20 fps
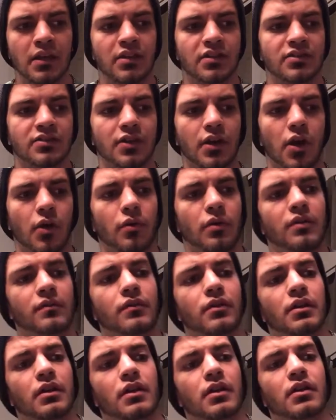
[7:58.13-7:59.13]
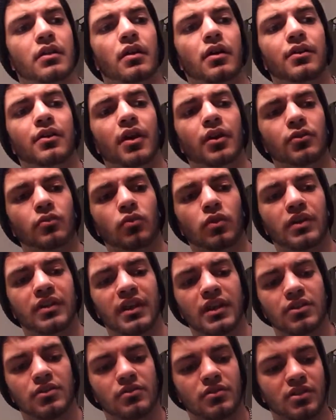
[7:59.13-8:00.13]
So, another one
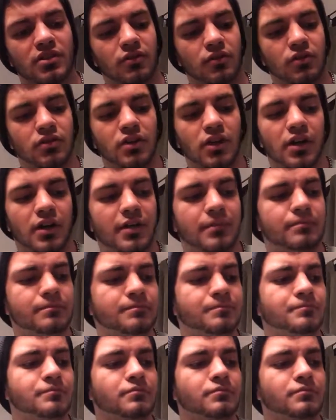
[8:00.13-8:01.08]
that you can look on